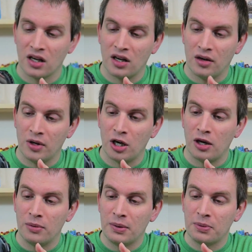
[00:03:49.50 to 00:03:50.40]

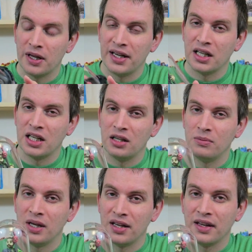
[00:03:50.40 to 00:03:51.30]
I'll be playing
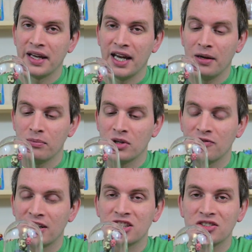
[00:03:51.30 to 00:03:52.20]
him in the game
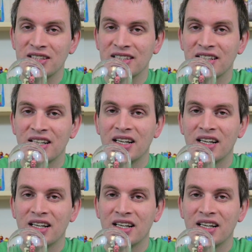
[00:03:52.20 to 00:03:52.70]
eventually.